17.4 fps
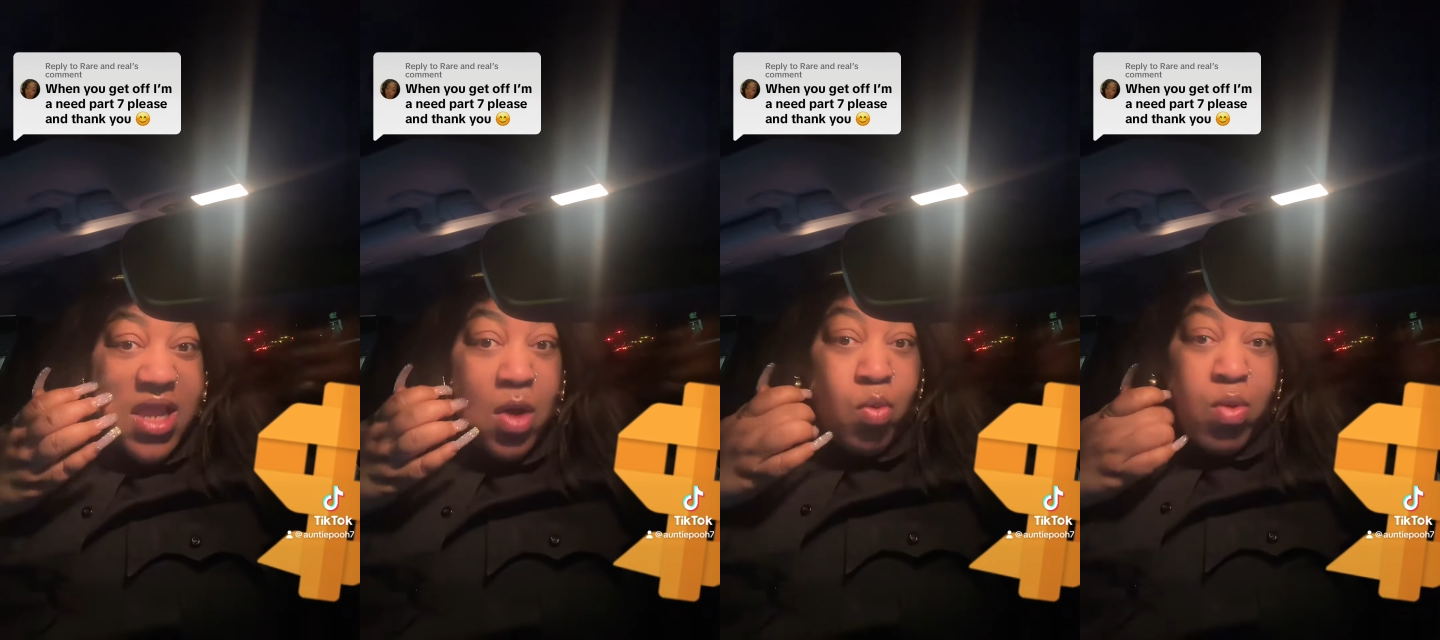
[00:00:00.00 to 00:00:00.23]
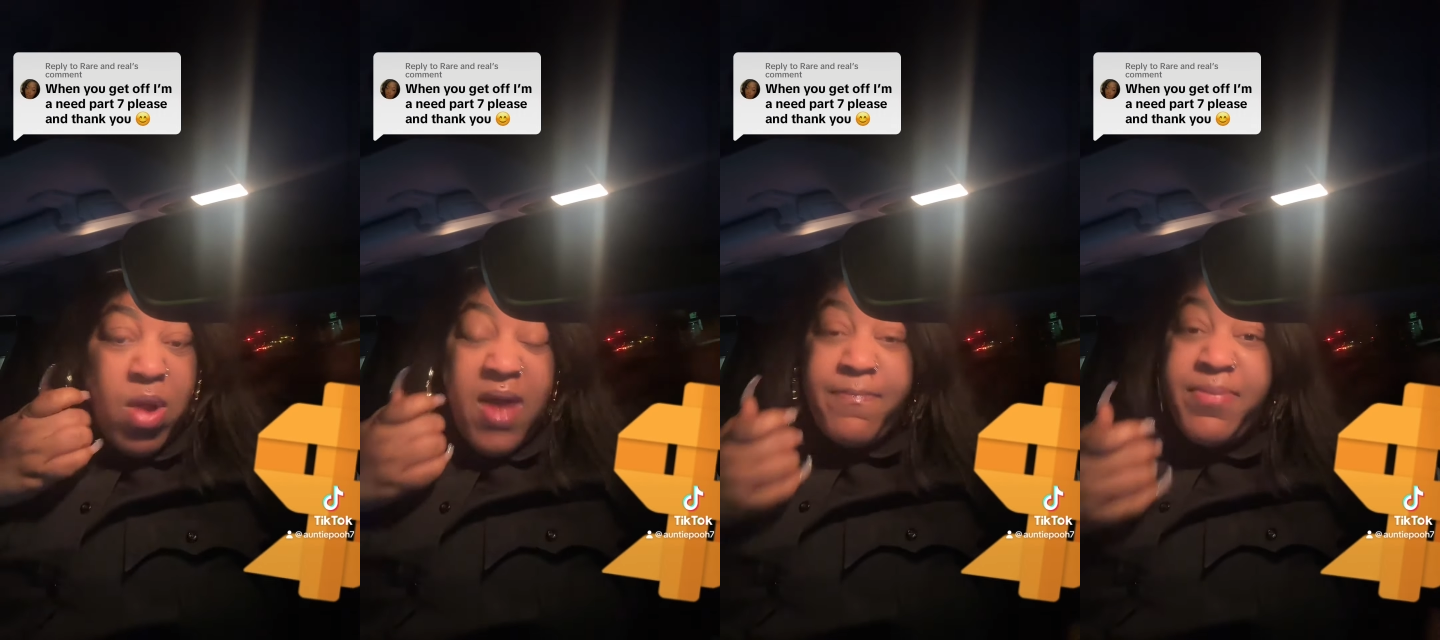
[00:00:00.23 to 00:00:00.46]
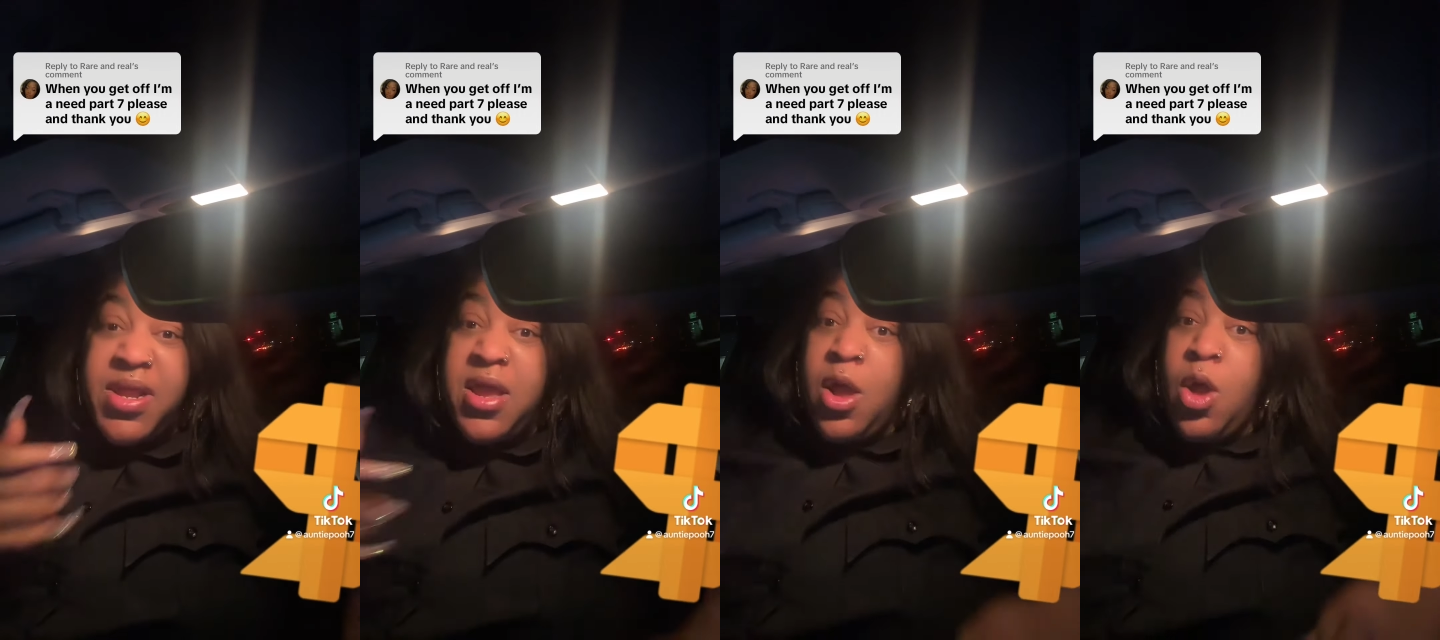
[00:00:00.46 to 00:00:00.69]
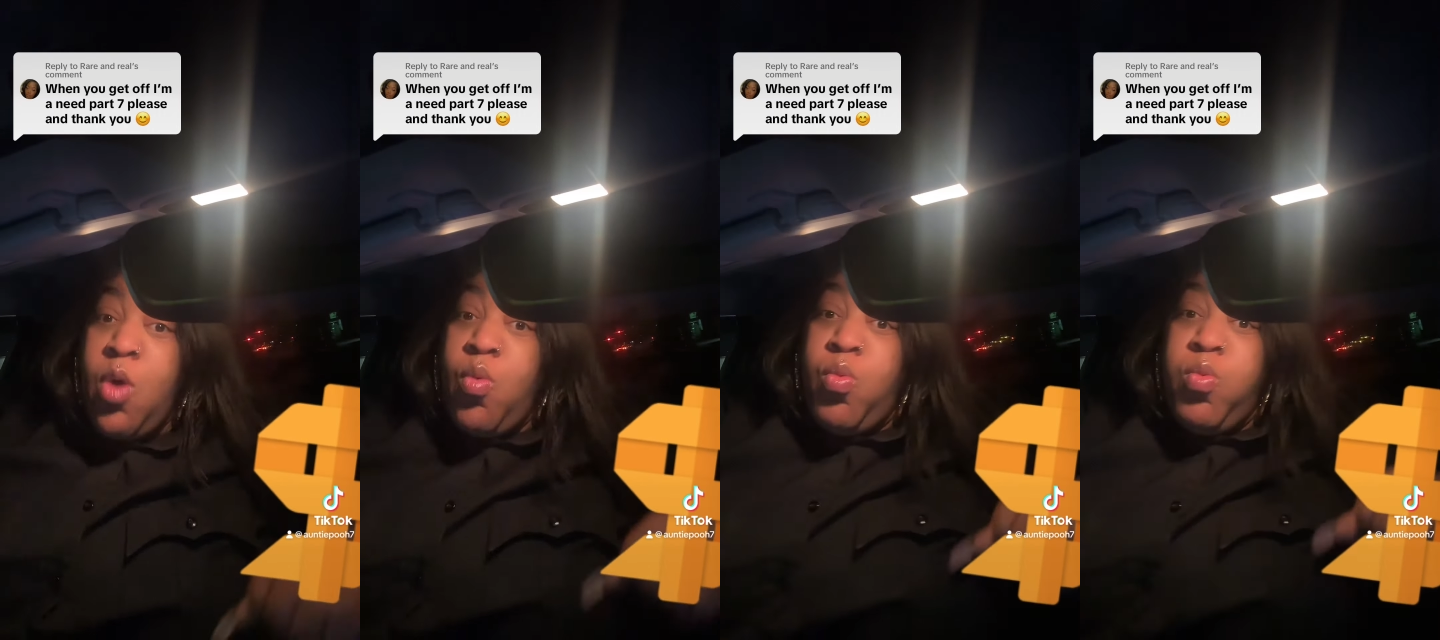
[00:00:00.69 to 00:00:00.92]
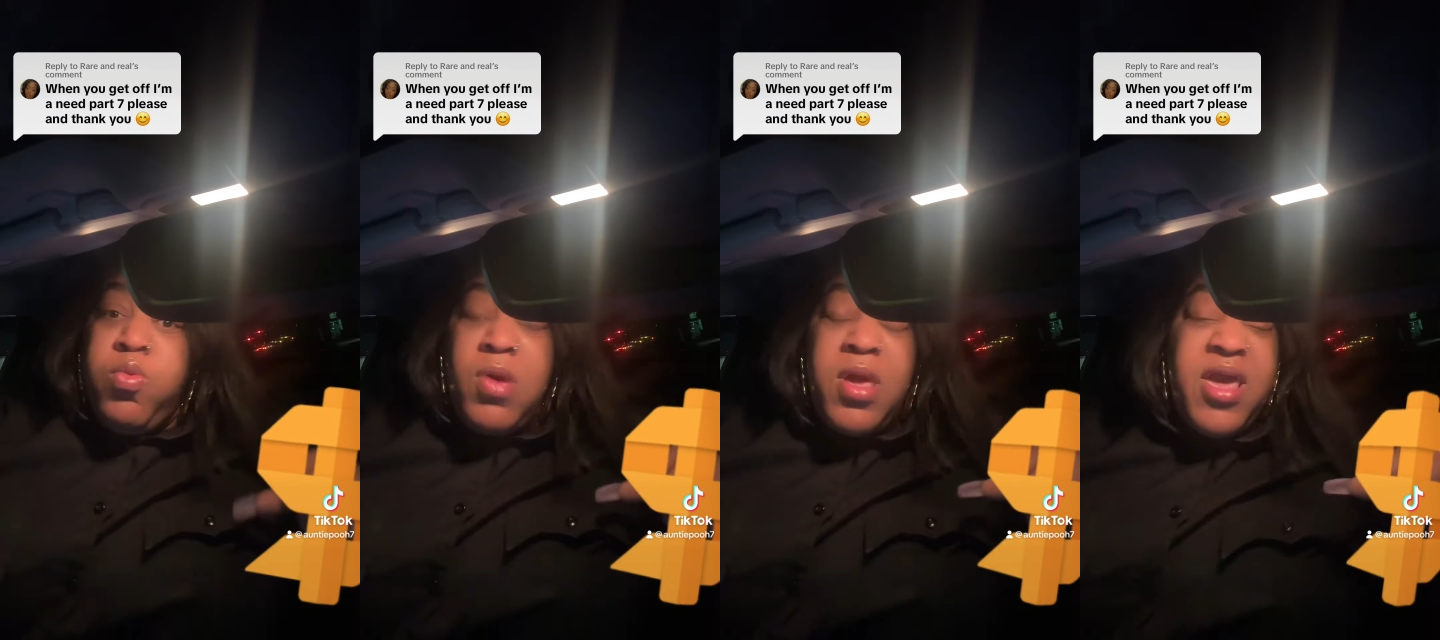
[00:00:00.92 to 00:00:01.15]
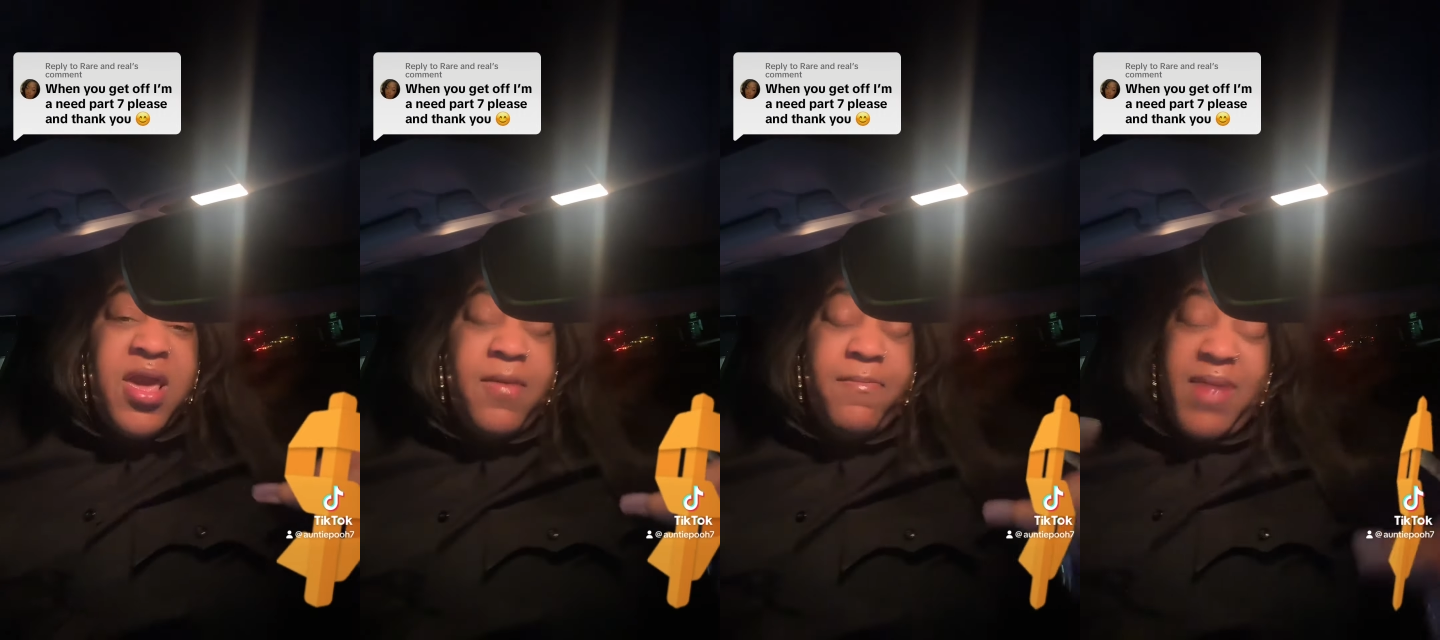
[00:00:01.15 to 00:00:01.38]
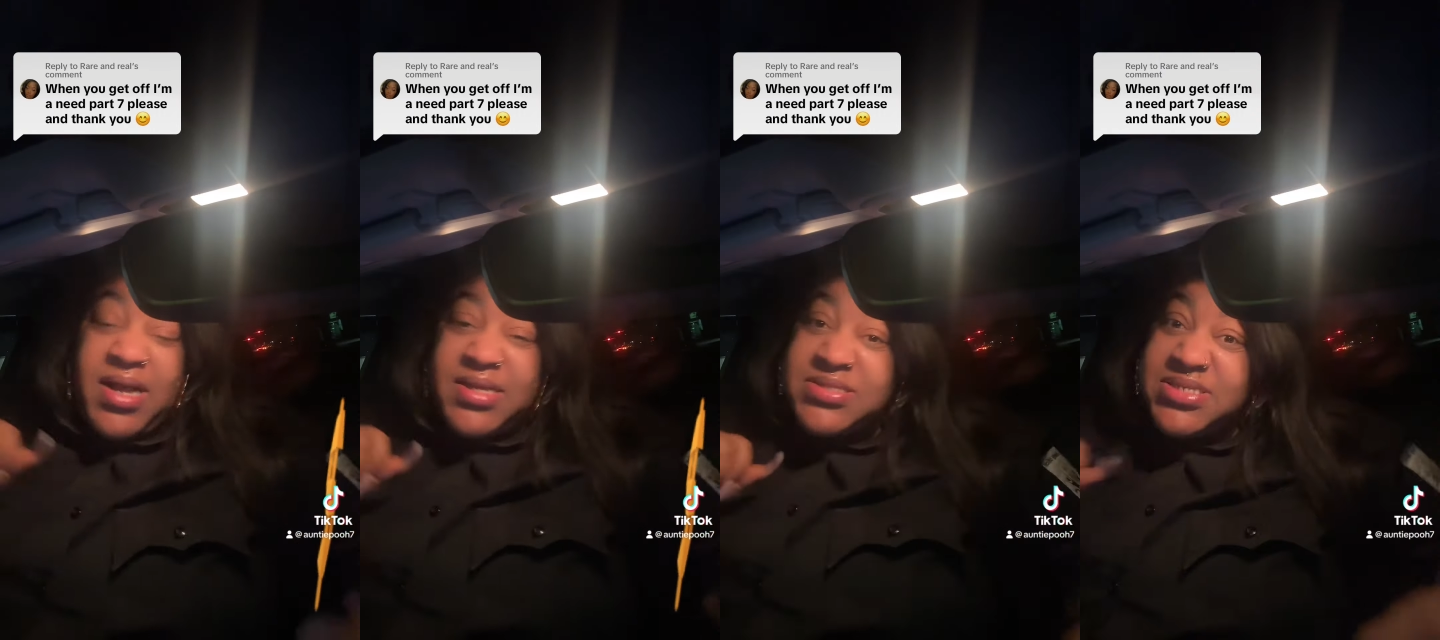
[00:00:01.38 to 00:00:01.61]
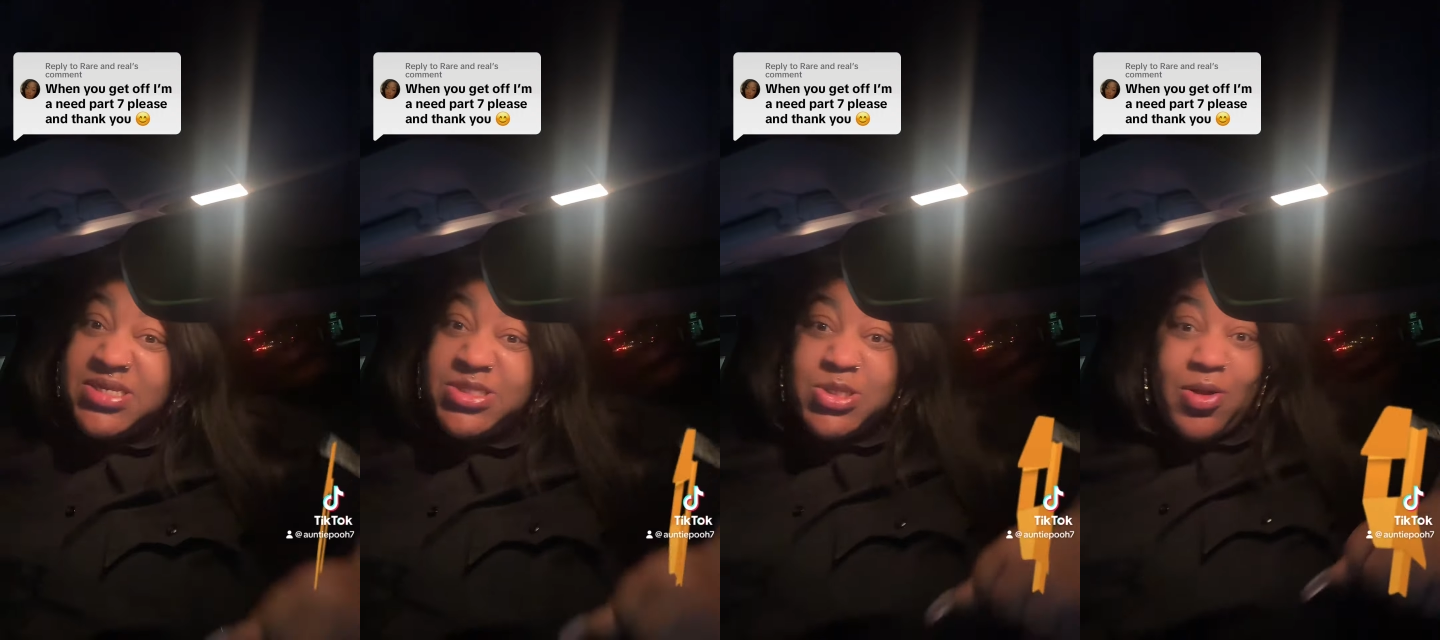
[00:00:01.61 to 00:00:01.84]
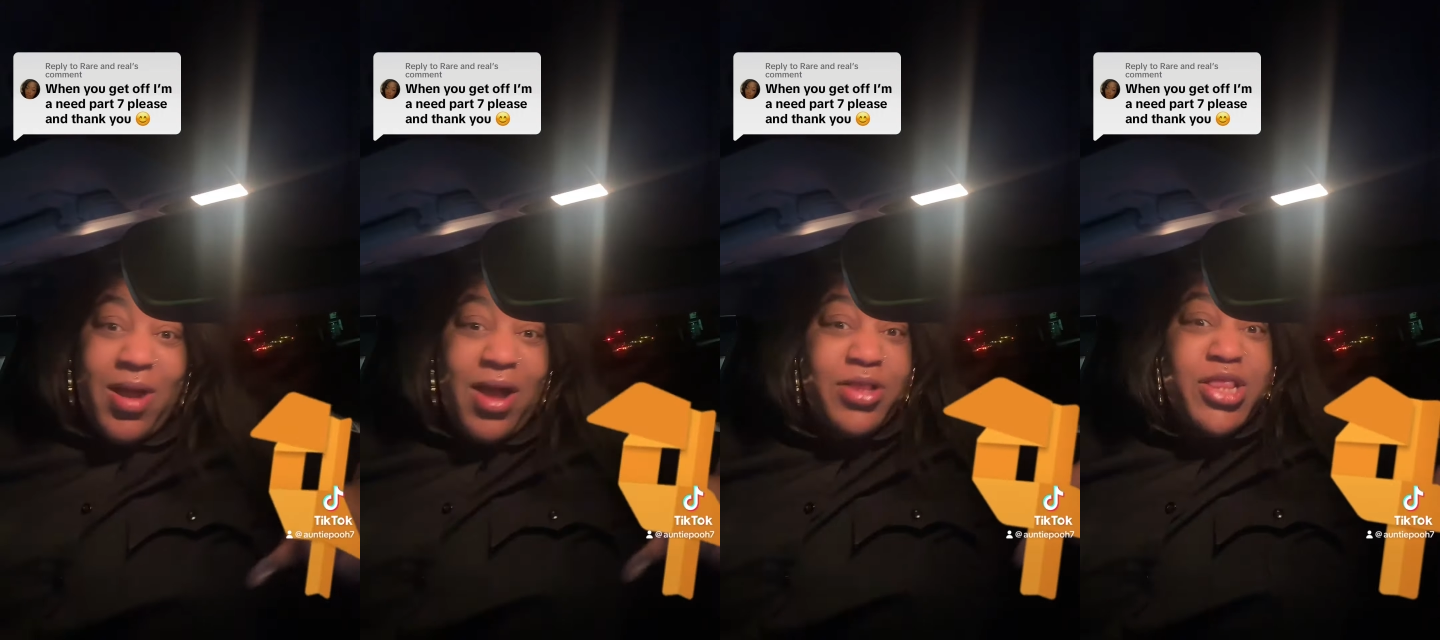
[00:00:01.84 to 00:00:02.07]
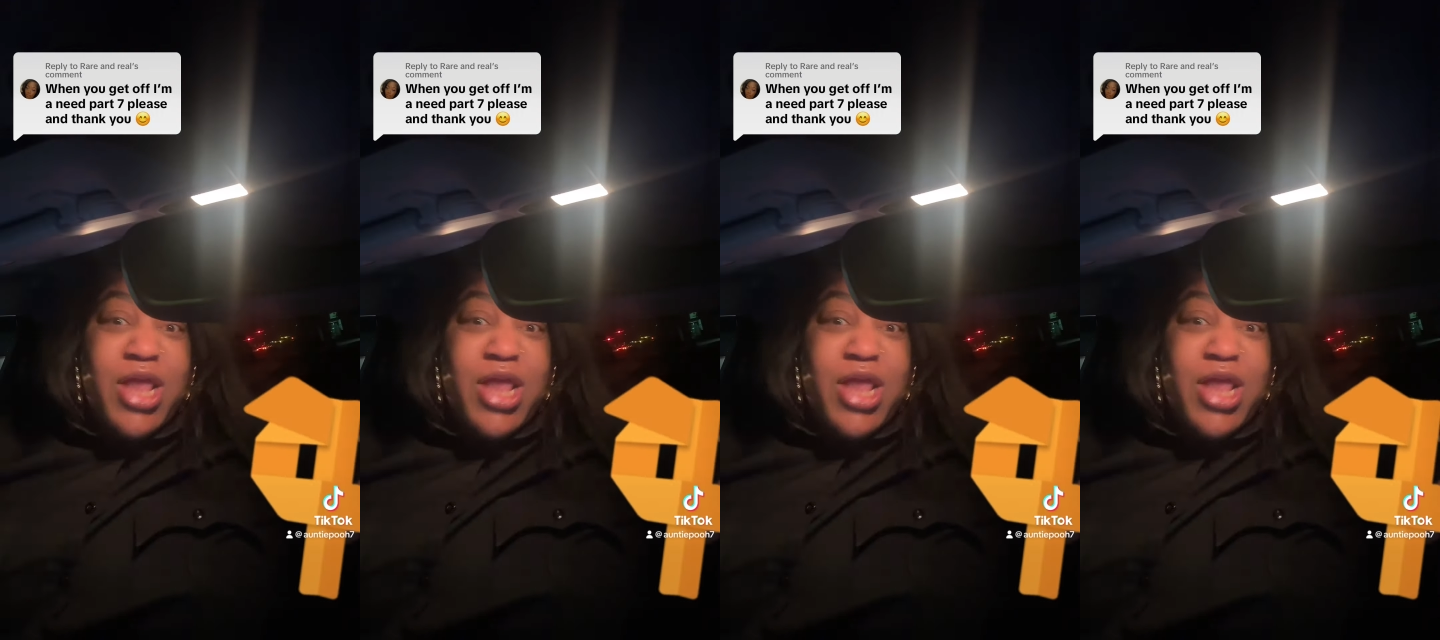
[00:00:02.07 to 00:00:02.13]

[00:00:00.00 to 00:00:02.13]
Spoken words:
rumbling. We and my sister out